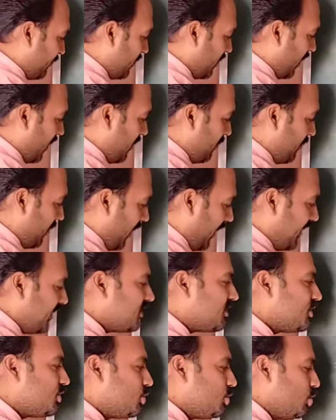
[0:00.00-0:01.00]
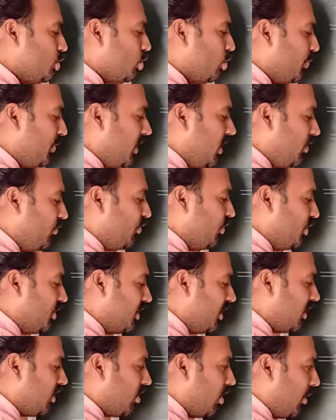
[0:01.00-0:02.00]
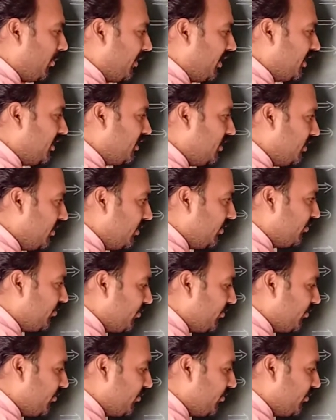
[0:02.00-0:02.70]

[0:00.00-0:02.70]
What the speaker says: That implies 2b if you take common,